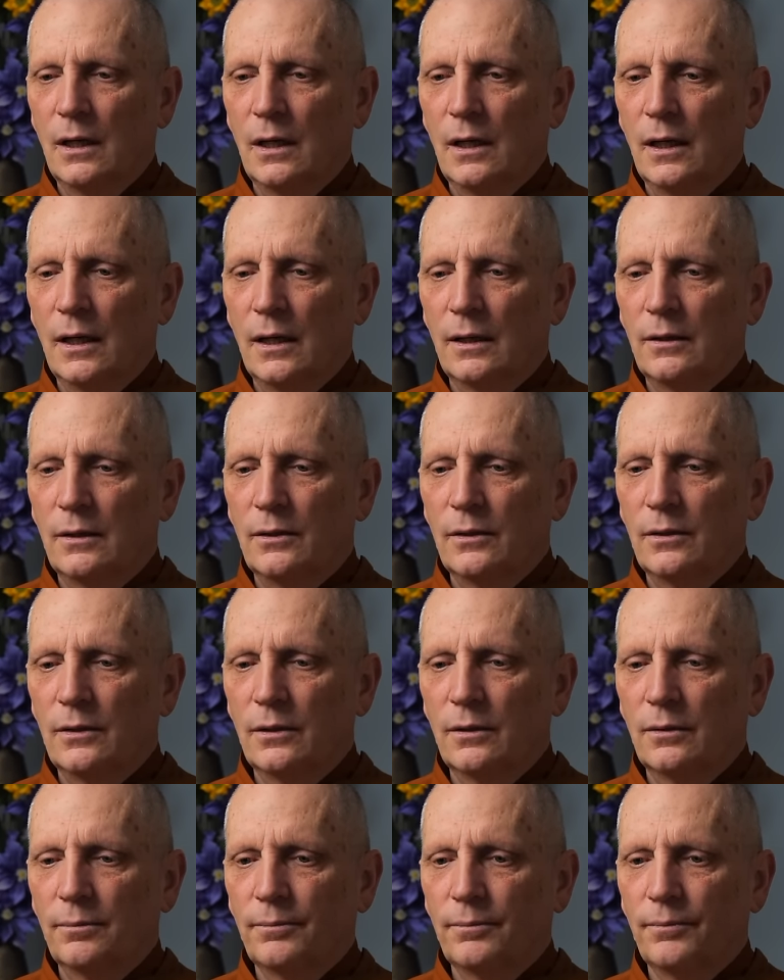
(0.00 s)
And
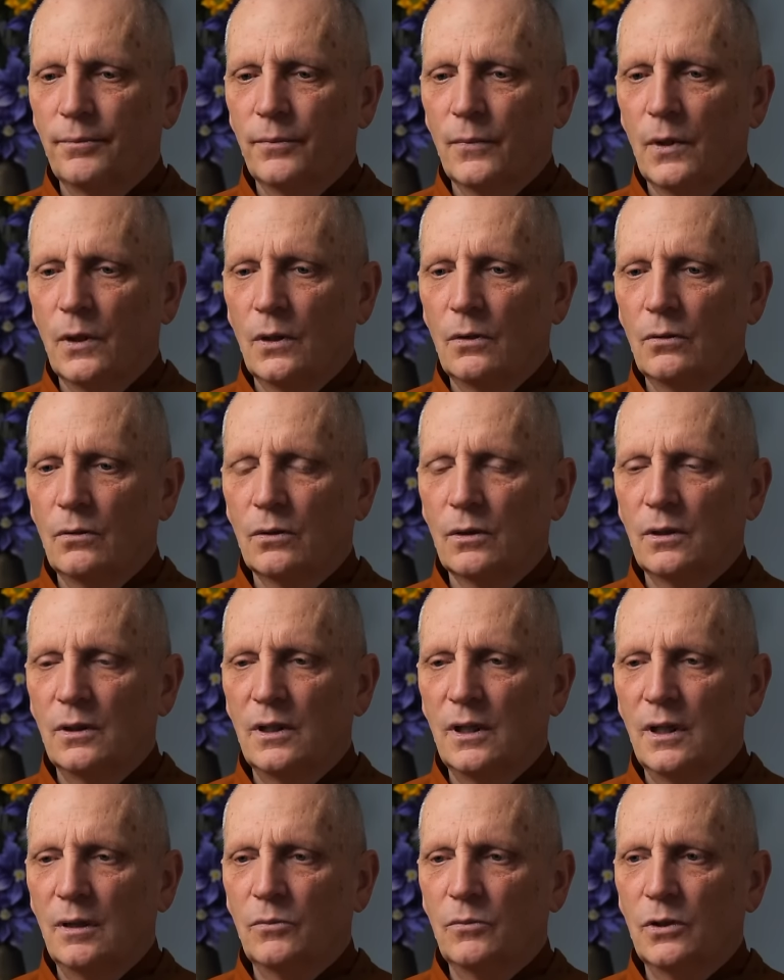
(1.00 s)
you're
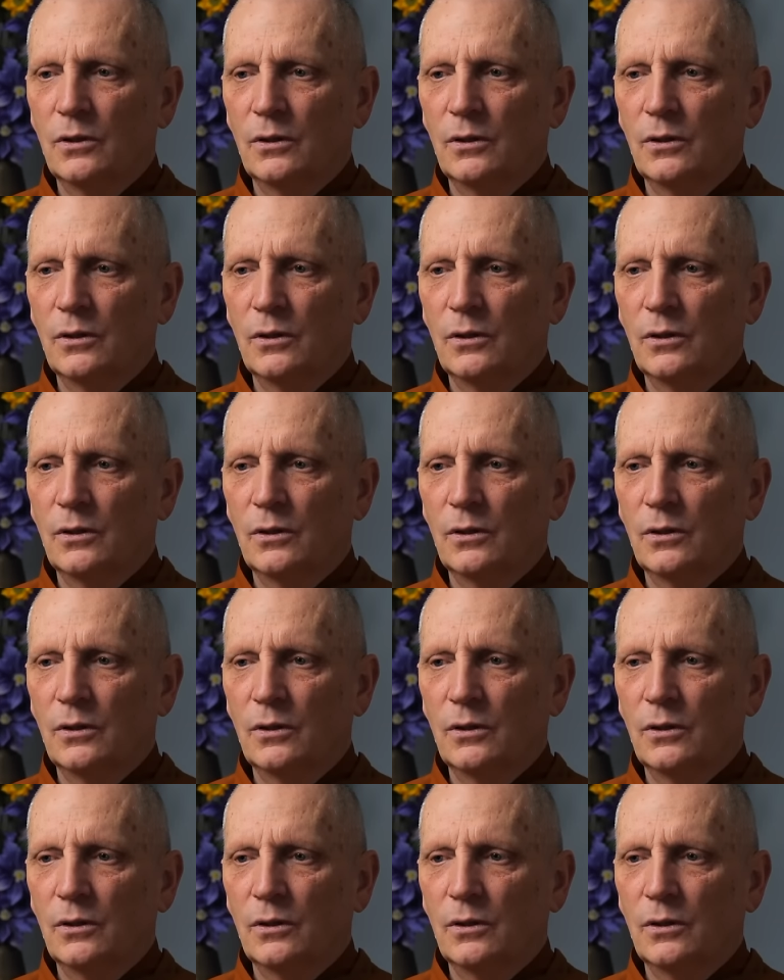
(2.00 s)
condemned